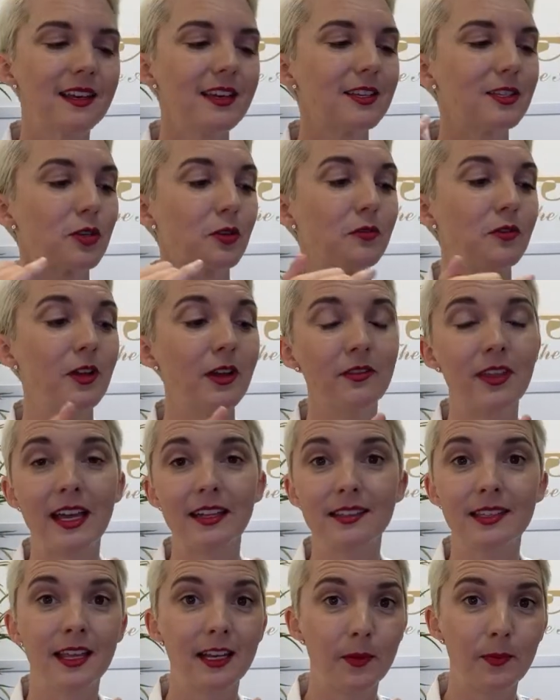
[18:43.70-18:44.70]
So if you have
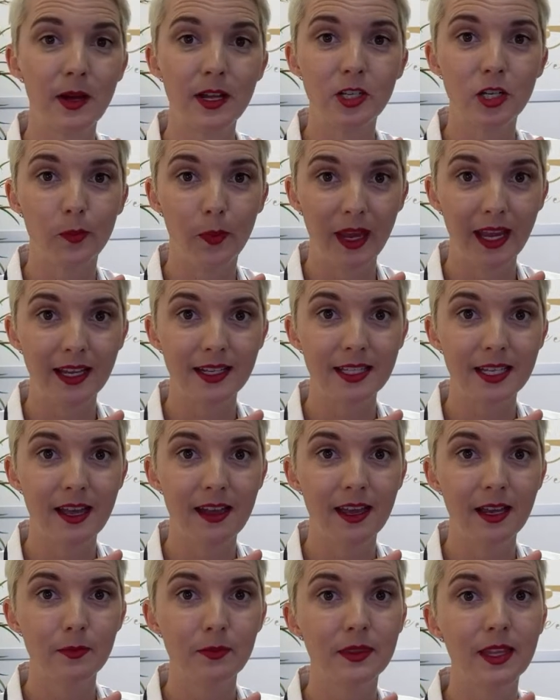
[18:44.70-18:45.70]
that set up on Japan time,